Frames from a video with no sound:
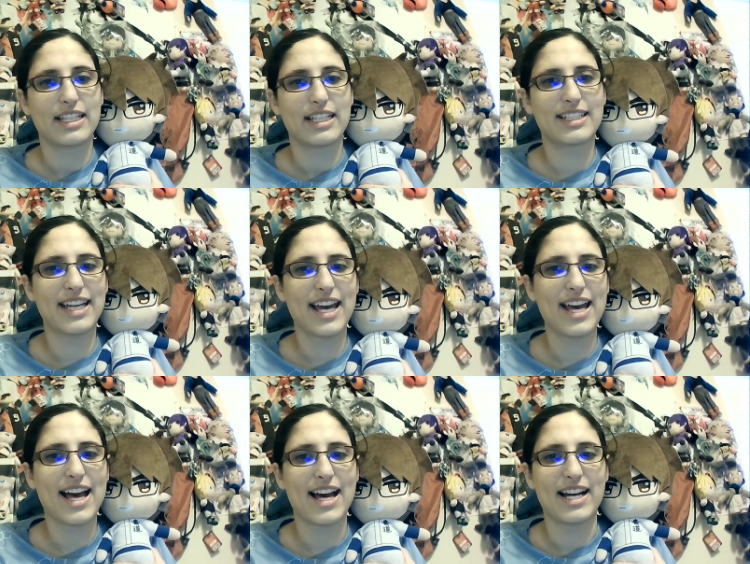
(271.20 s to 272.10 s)

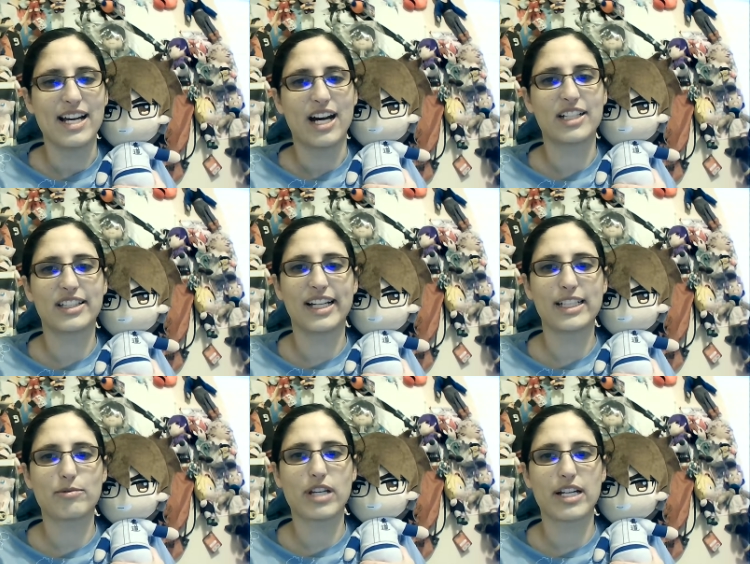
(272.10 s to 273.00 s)
Yeah! Our
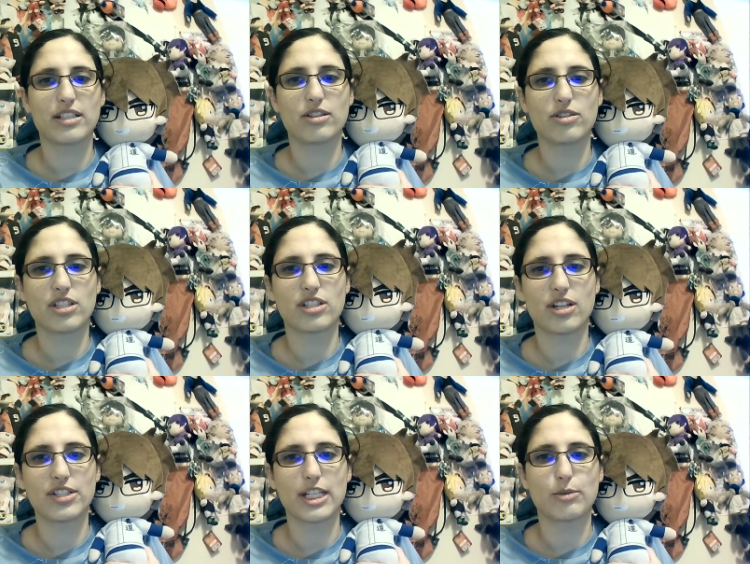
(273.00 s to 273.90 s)
lineup's gotten used to
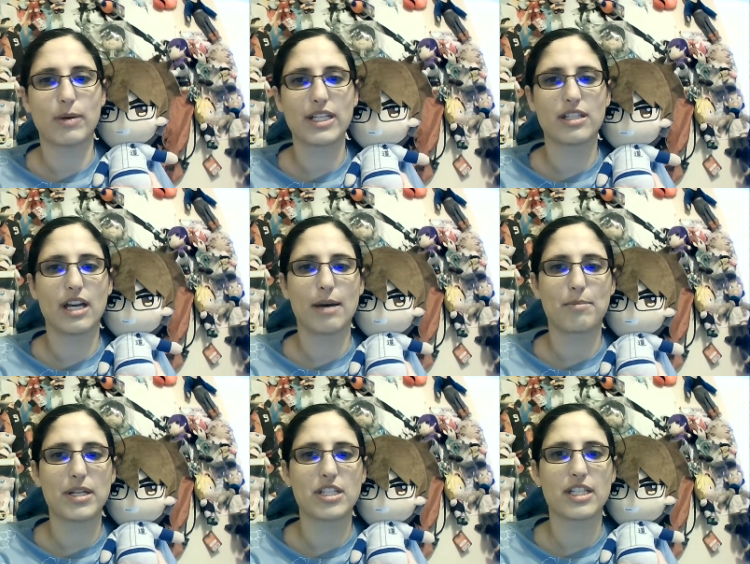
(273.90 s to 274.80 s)
Sosei's pit, uh,
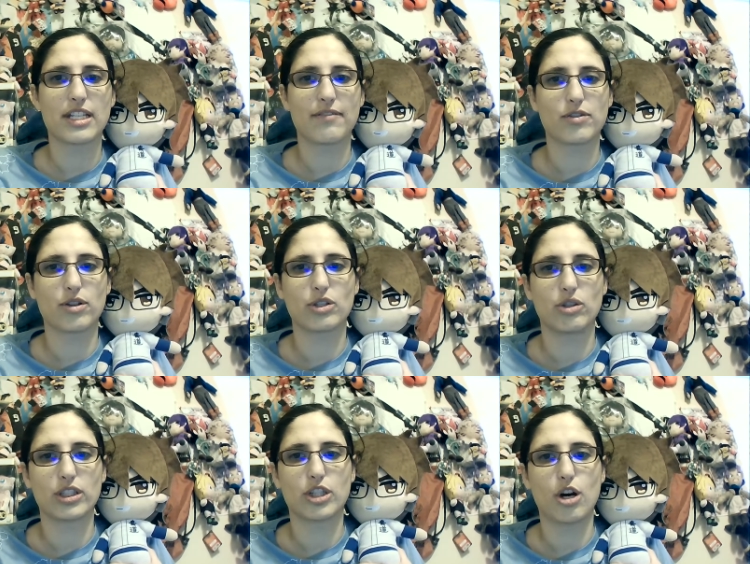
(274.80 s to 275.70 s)
pitches enough to
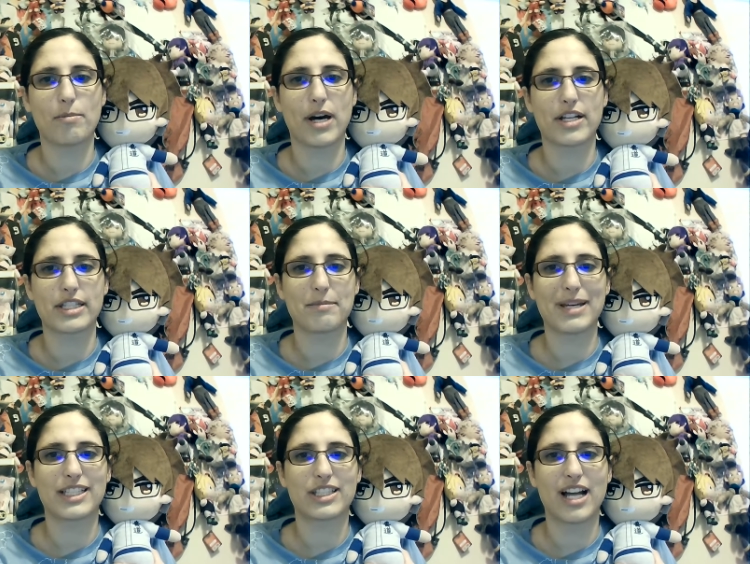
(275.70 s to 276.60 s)
ignore low balls and
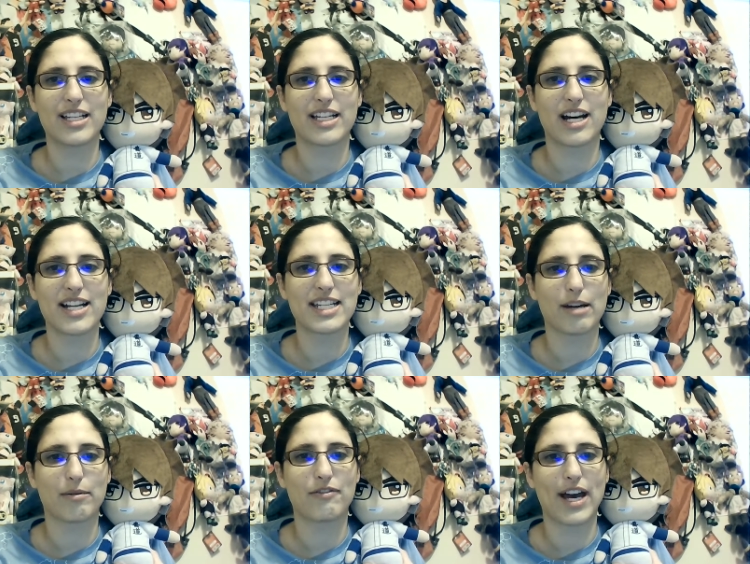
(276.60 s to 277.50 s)
make solid
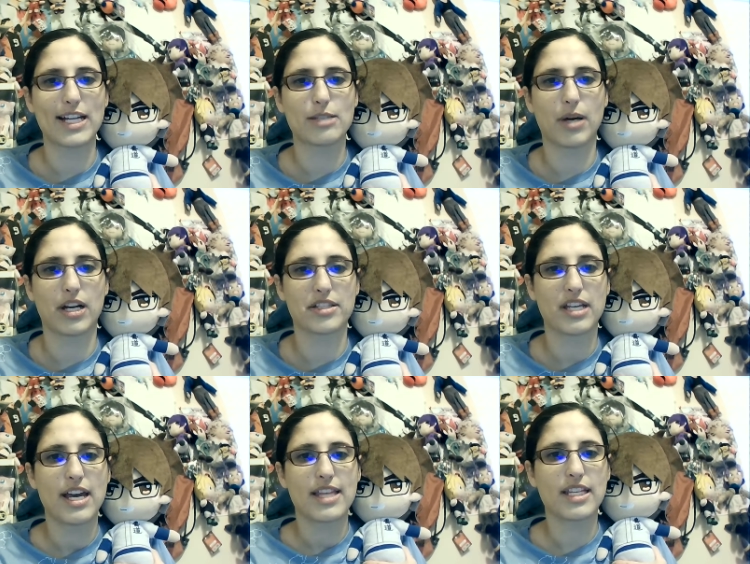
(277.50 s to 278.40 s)
contact with fastballs.
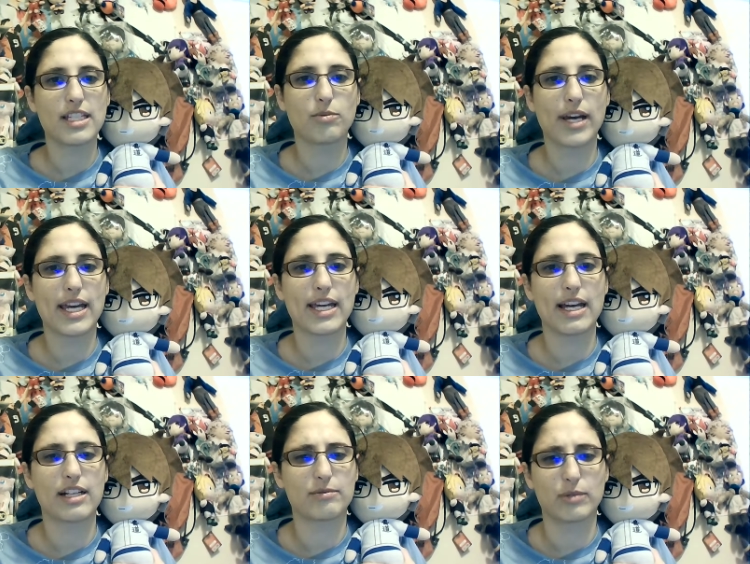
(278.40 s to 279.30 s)
This way,
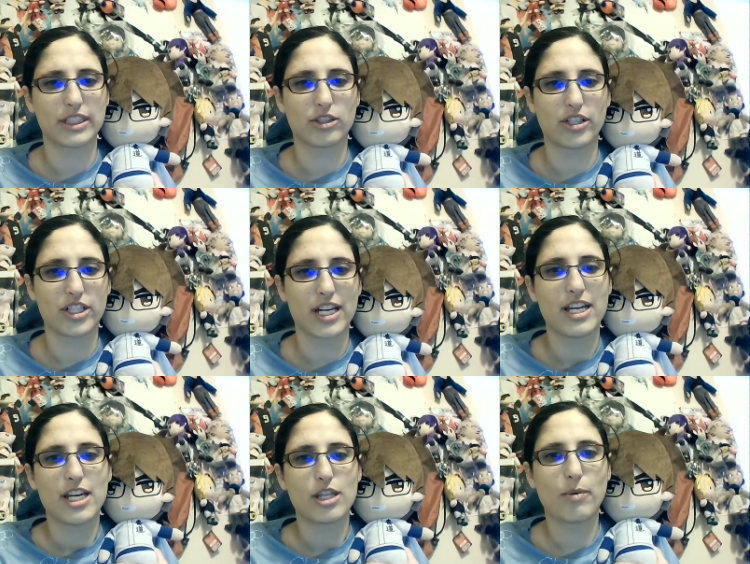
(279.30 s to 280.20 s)
or warnings, holy shit.
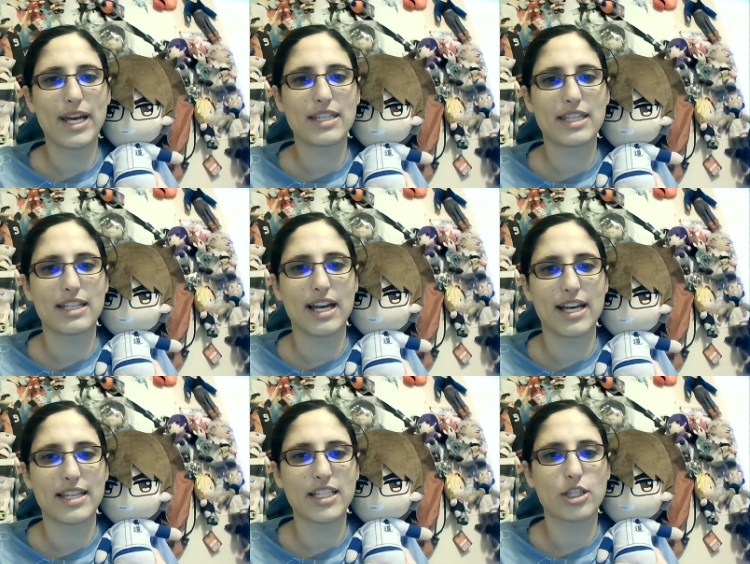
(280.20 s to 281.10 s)
The way th uh,
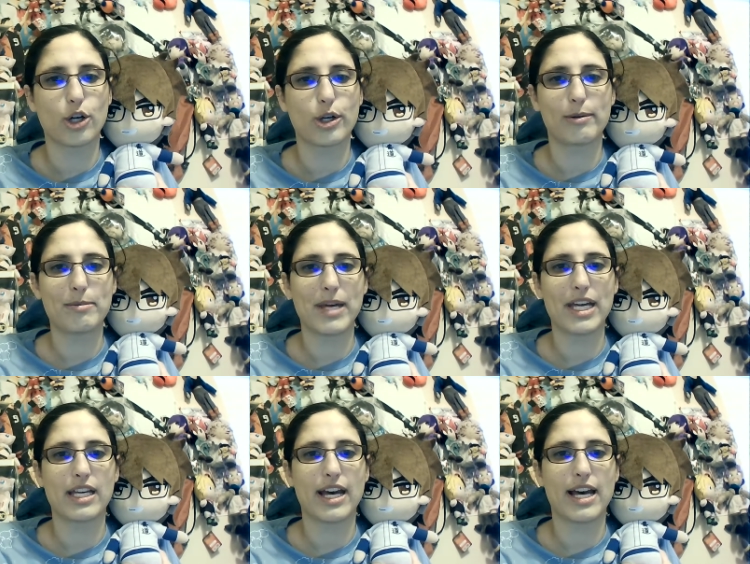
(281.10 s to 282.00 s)
this is going, we
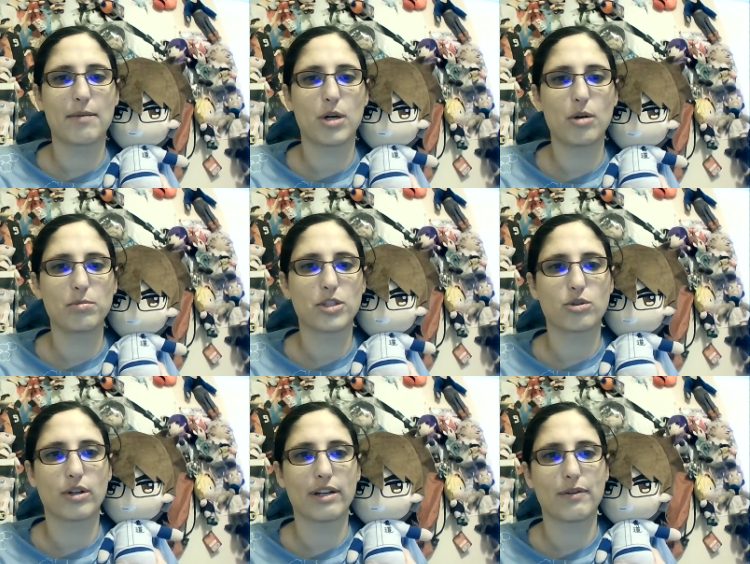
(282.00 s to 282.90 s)
may um, hope to
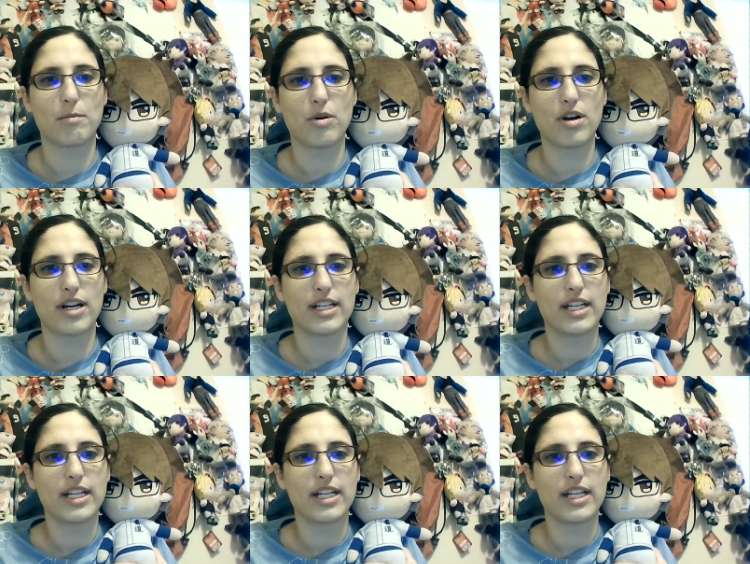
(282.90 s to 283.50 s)
score even more.